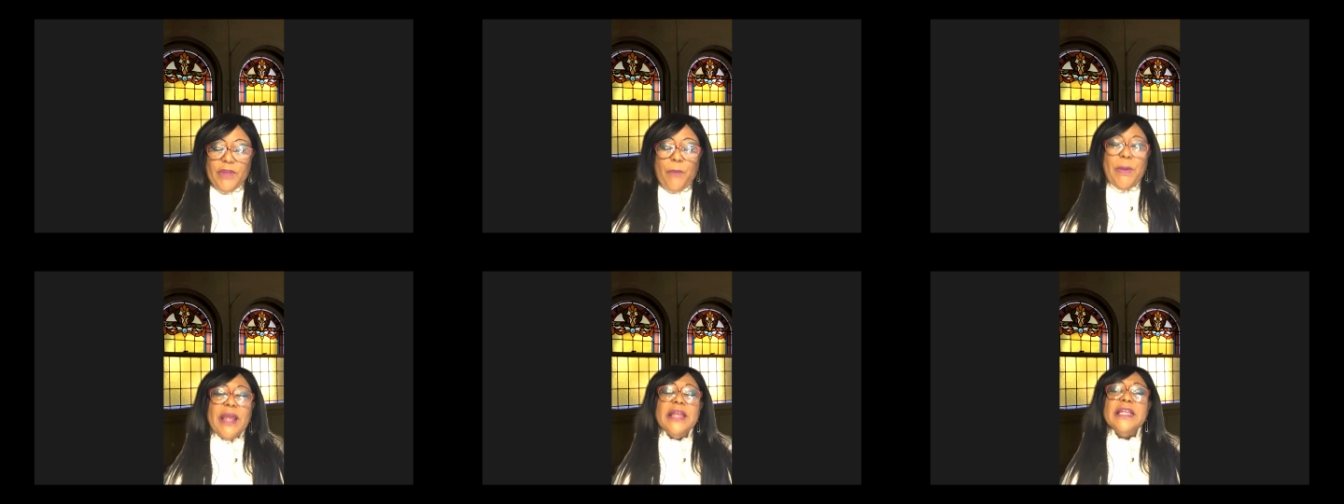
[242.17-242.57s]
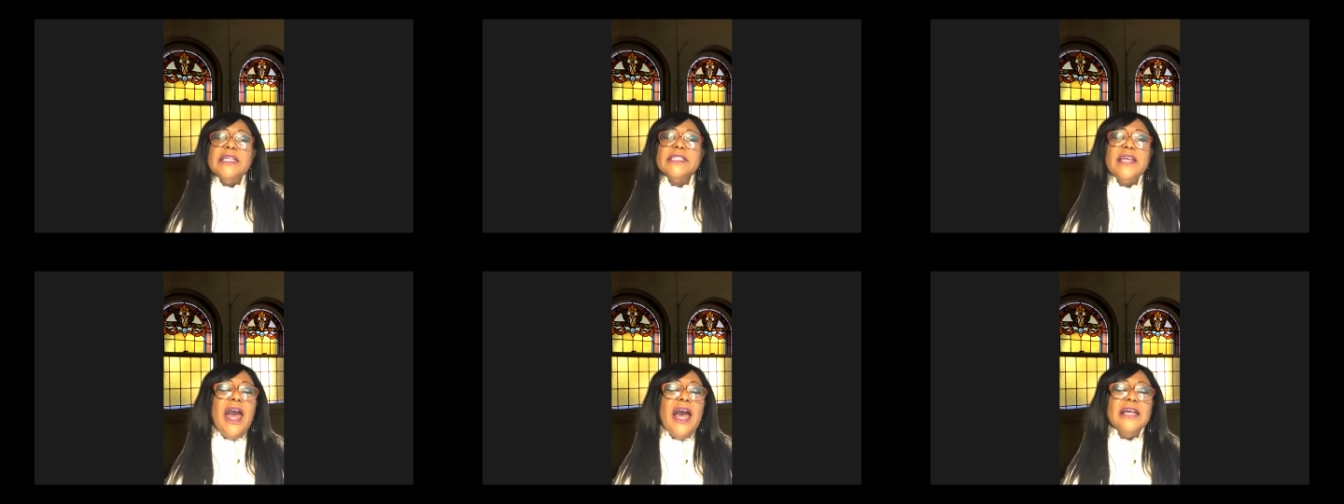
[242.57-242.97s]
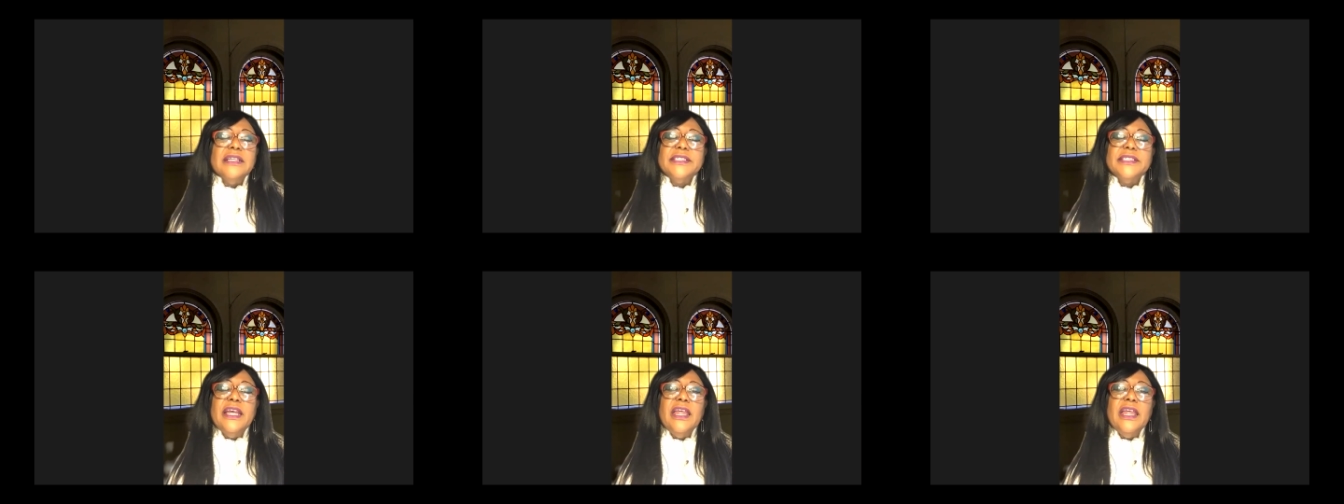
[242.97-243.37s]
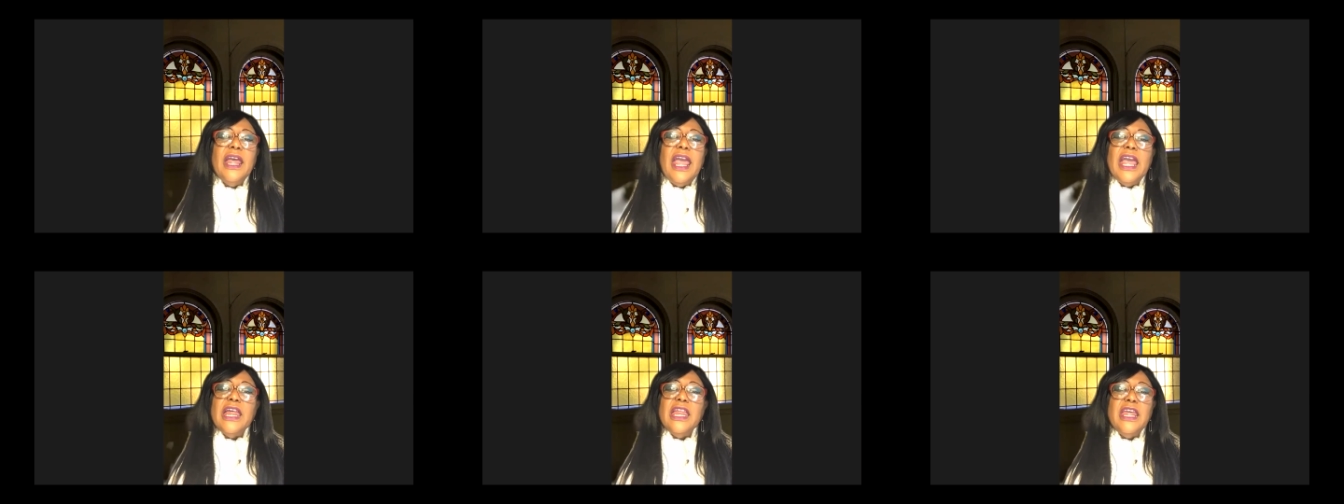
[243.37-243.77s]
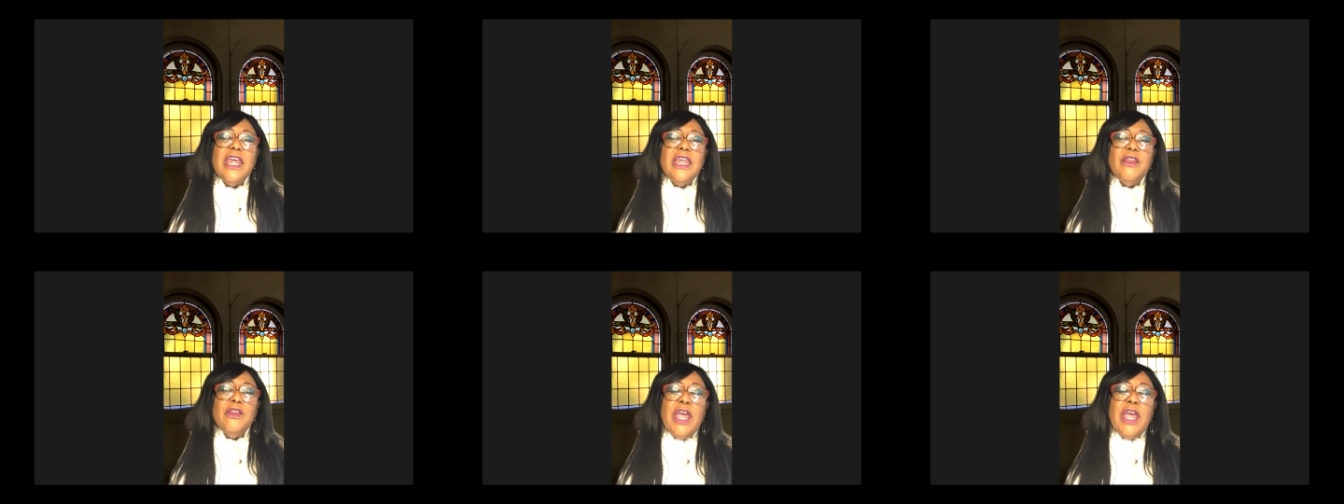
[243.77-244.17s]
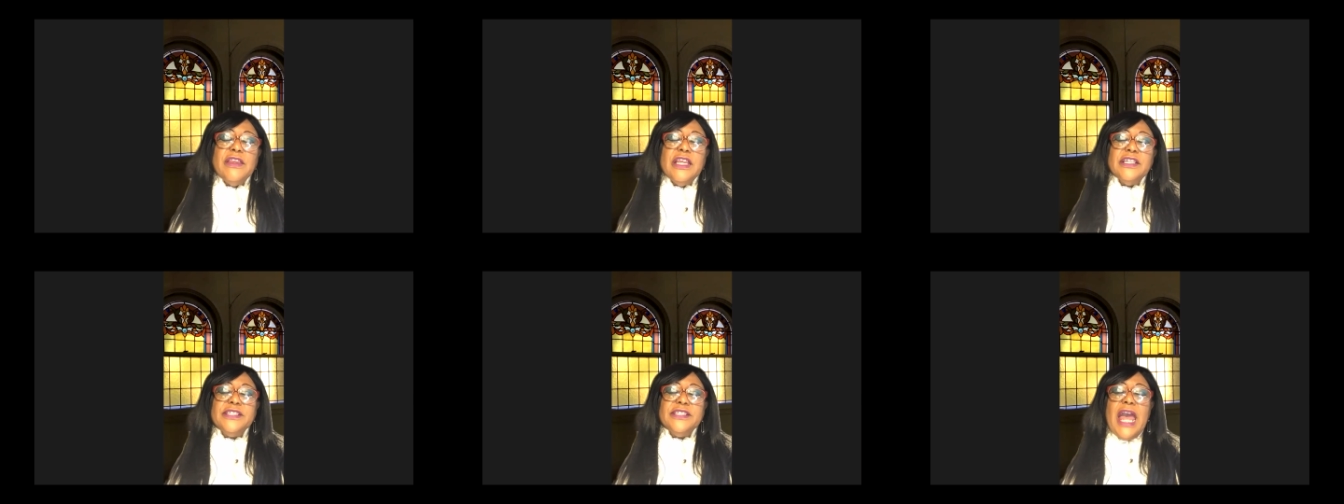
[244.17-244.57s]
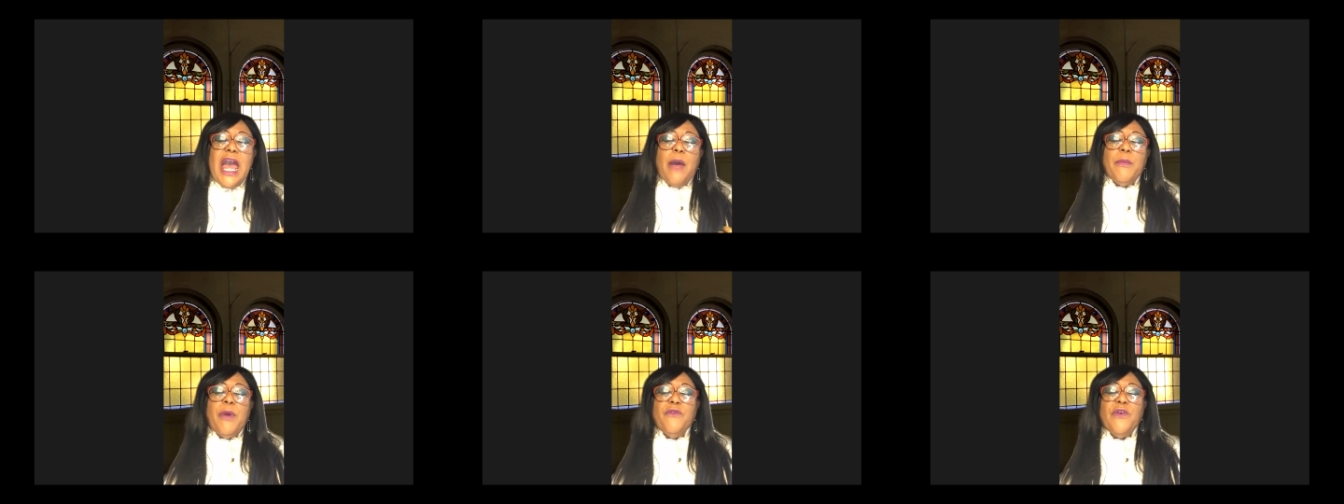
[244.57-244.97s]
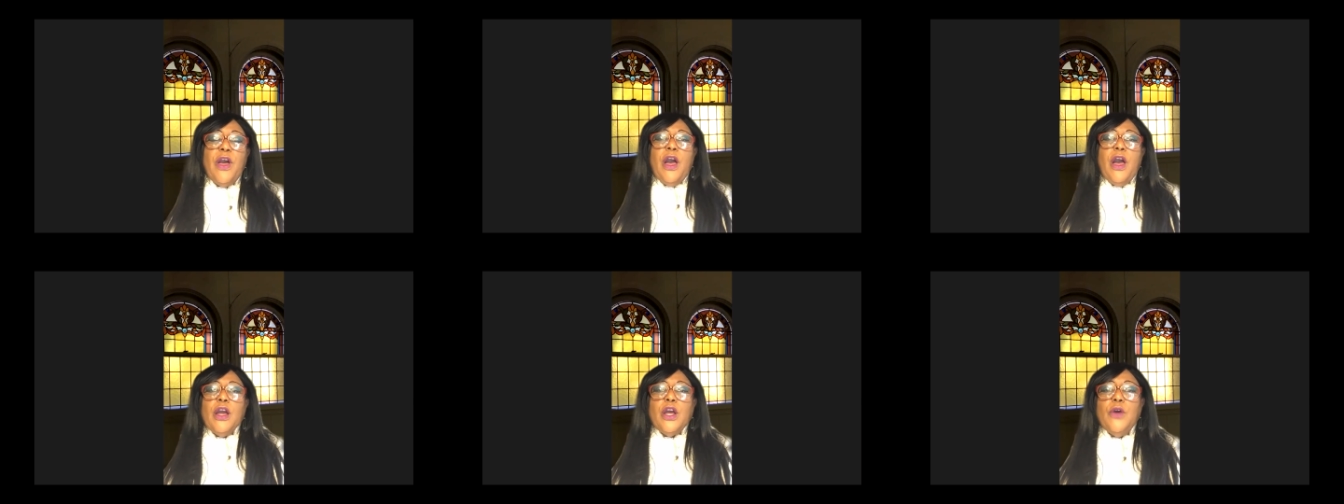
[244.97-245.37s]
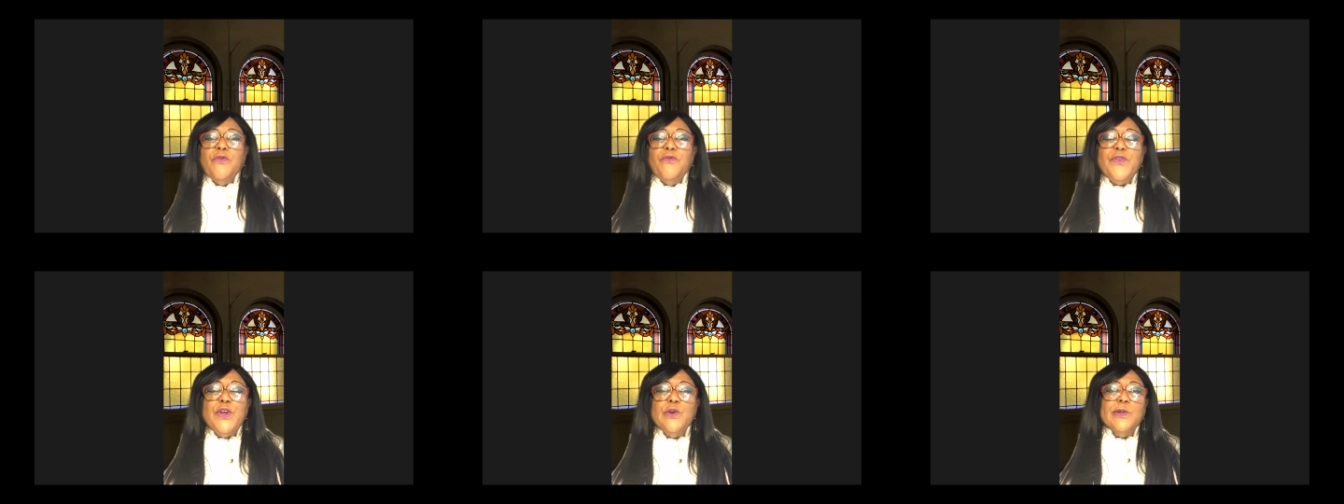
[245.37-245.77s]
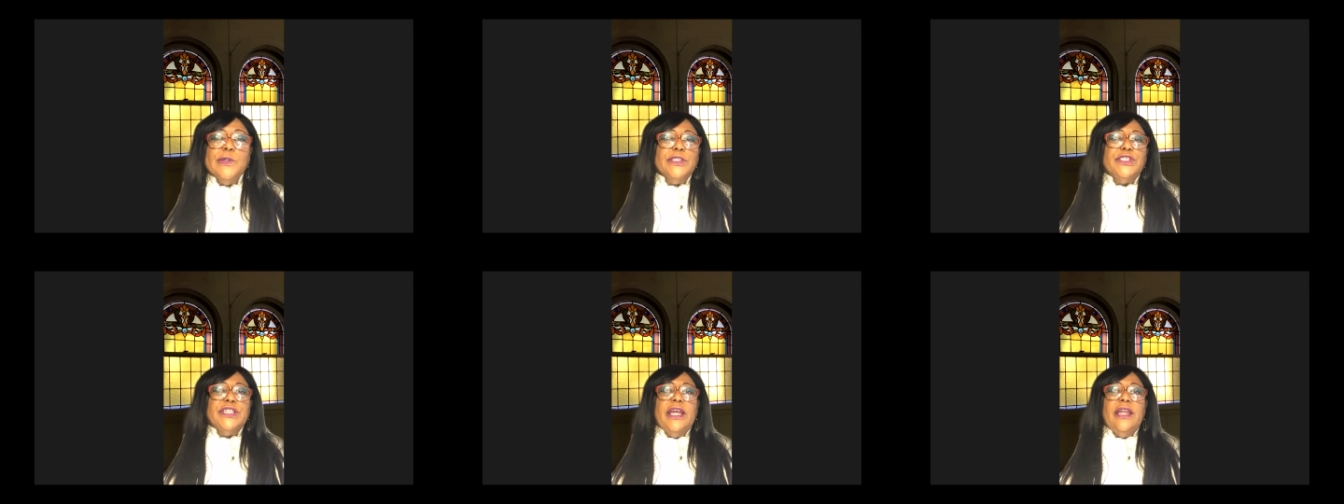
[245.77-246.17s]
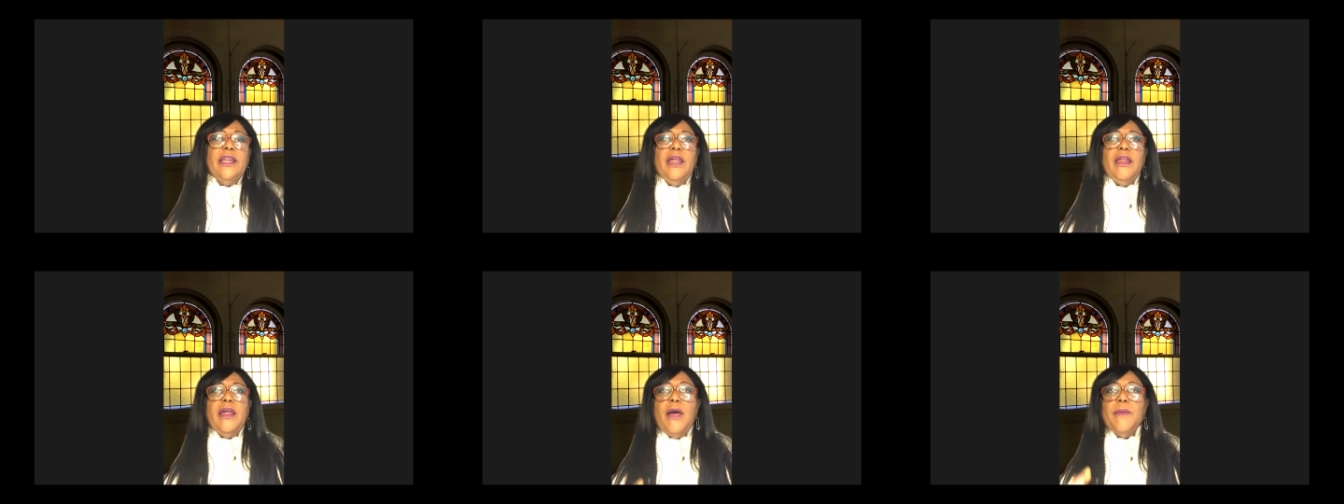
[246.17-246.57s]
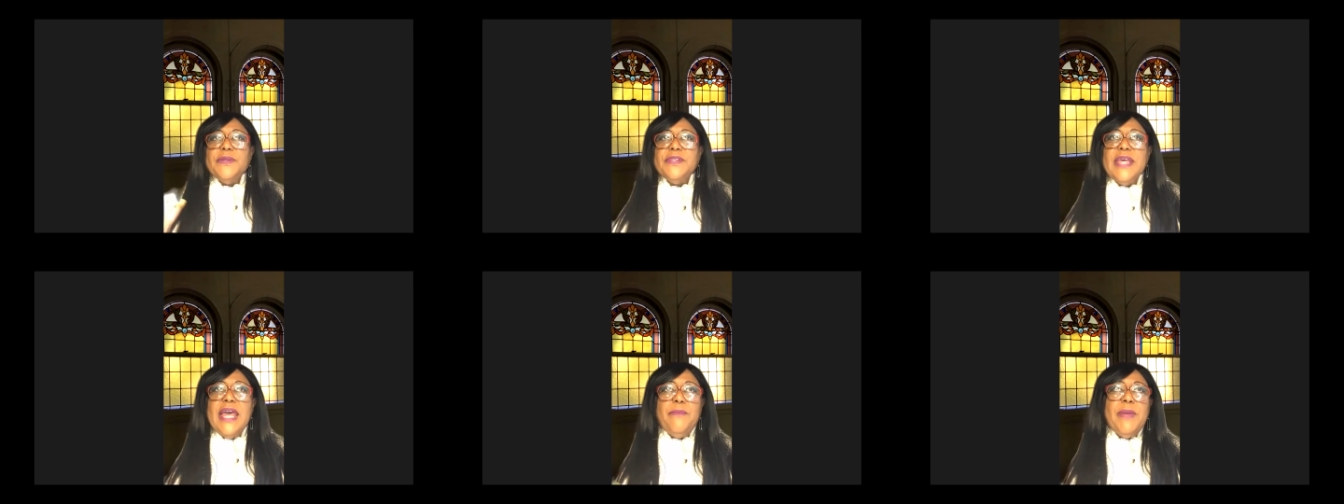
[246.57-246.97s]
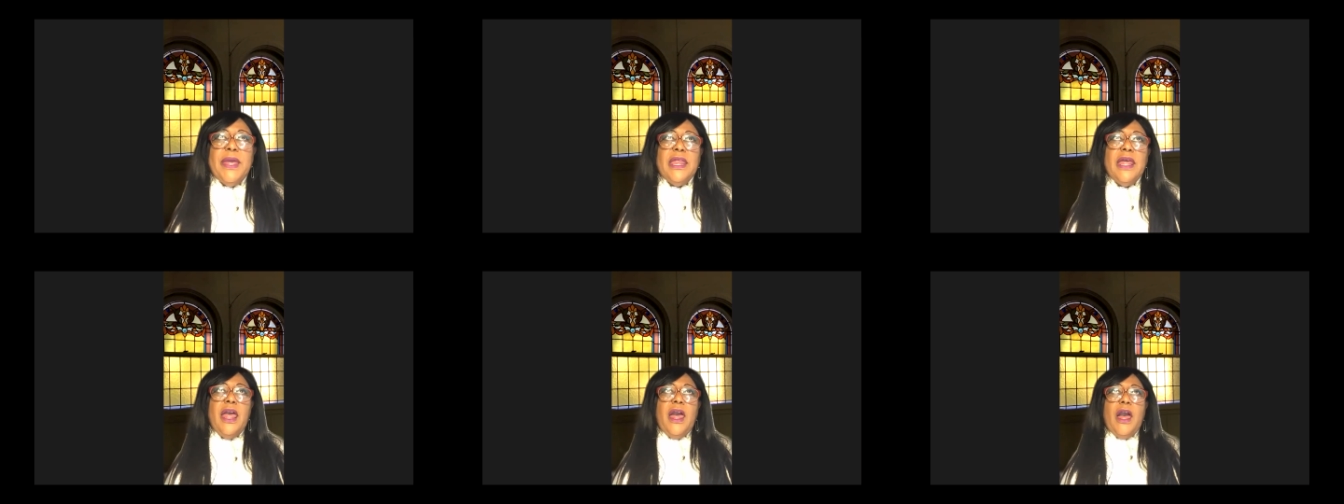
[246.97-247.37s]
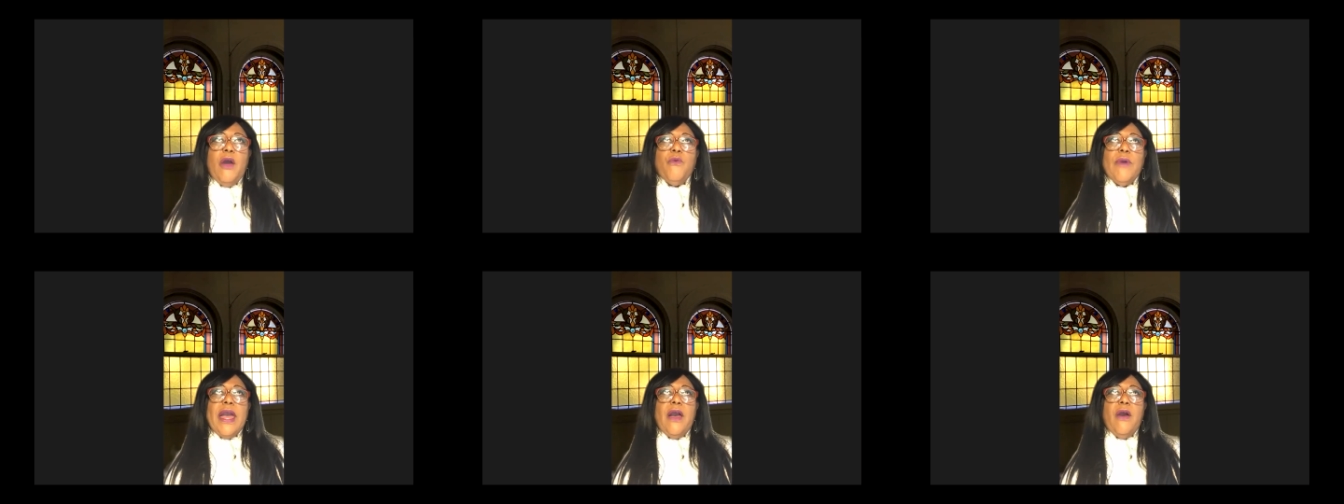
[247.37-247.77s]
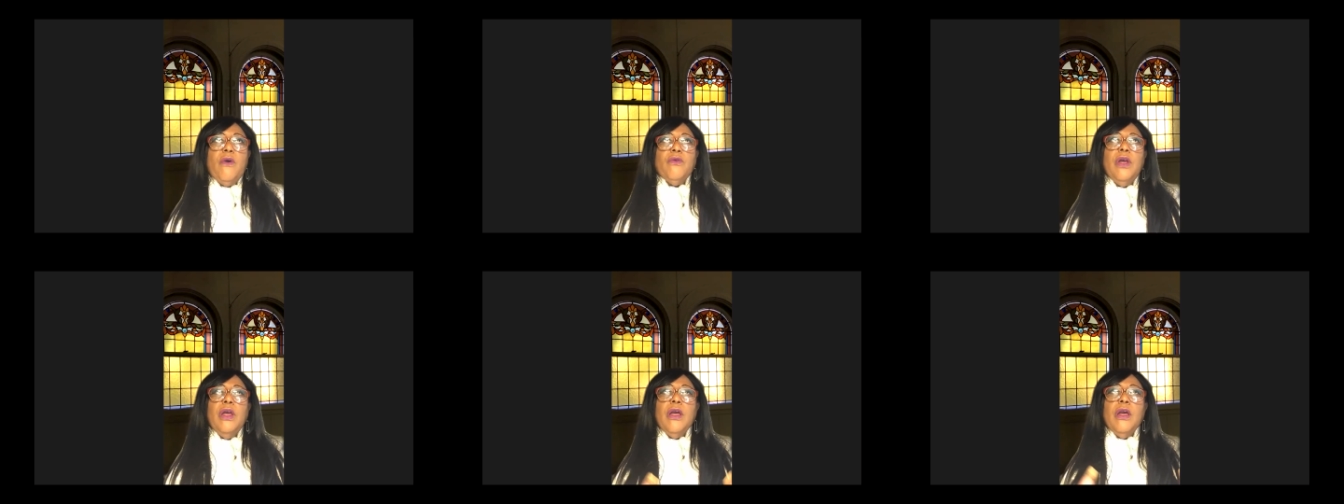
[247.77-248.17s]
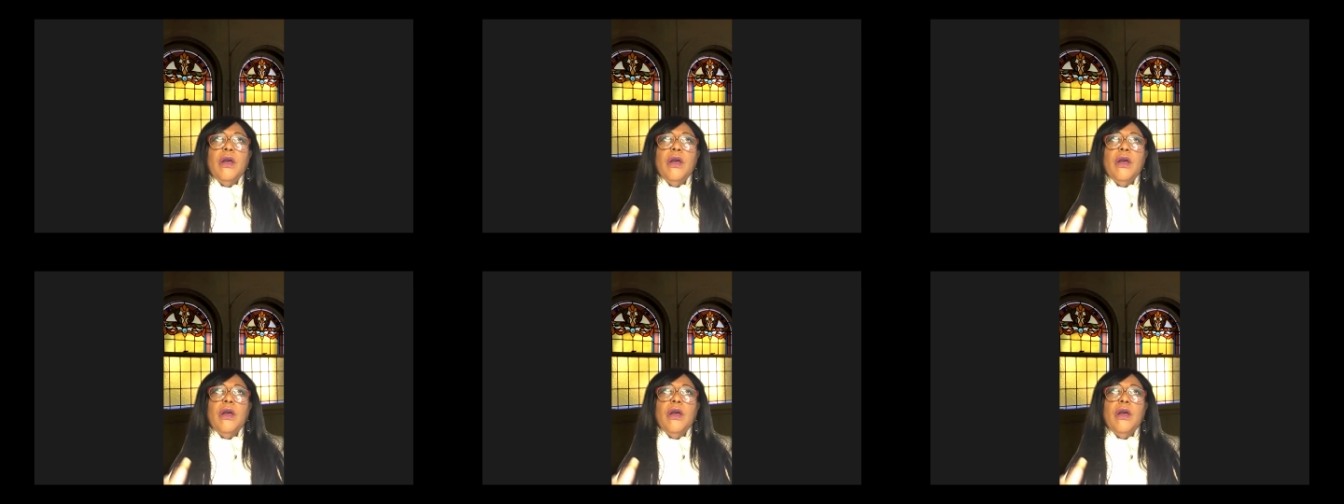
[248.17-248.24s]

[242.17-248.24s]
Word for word: But in this constant and in, in this time of confusion and upsetment around